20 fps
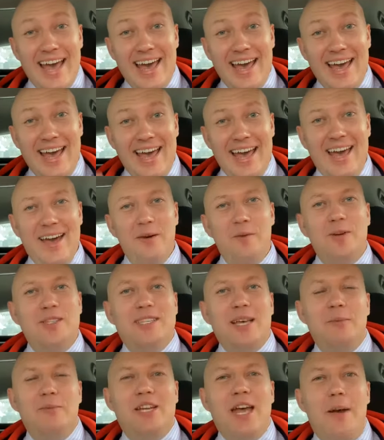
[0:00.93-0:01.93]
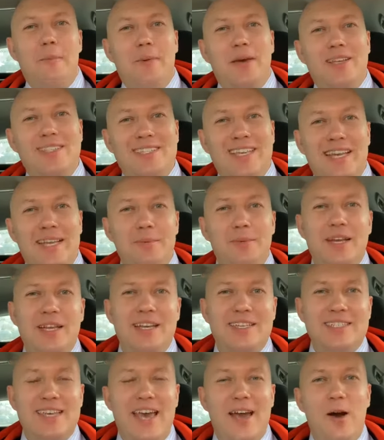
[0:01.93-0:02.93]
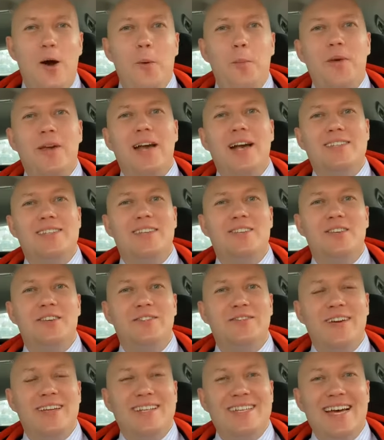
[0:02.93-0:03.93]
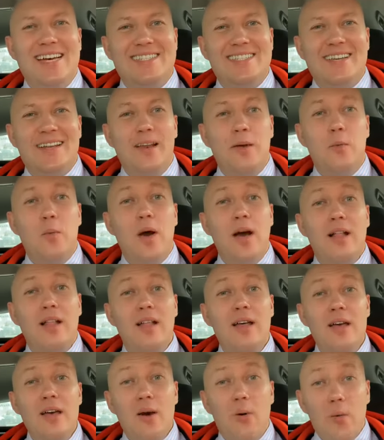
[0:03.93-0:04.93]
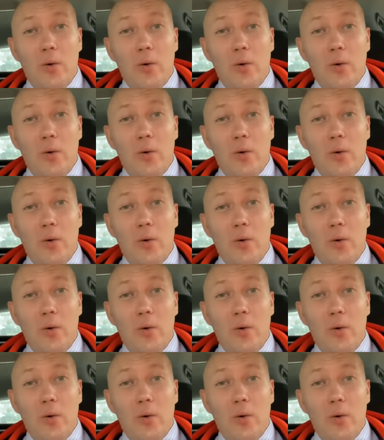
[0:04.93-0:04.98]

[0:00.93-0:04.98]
Hey, what's up, champions? Gediminas here. Hope you guys are doing fantastically well.